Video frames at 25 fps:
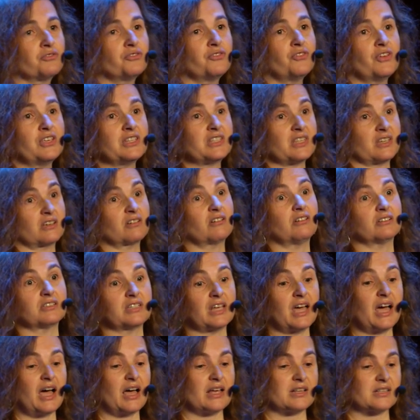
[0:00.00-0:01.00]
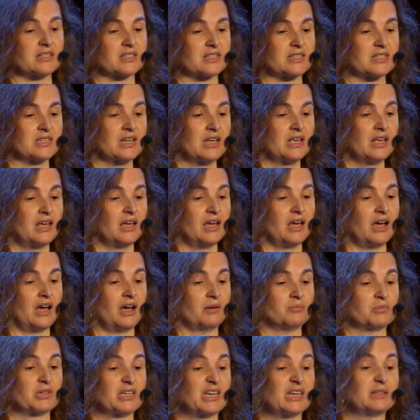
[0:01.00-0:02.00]
physical tasks
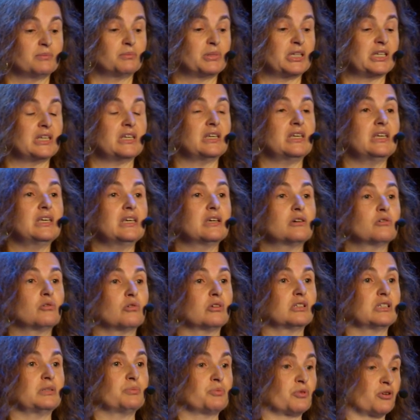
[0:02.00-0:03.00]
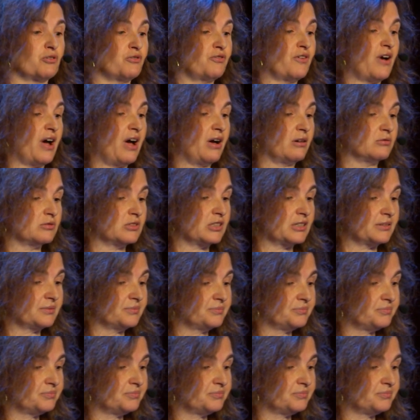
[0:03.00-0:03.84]
um, can be equally profound.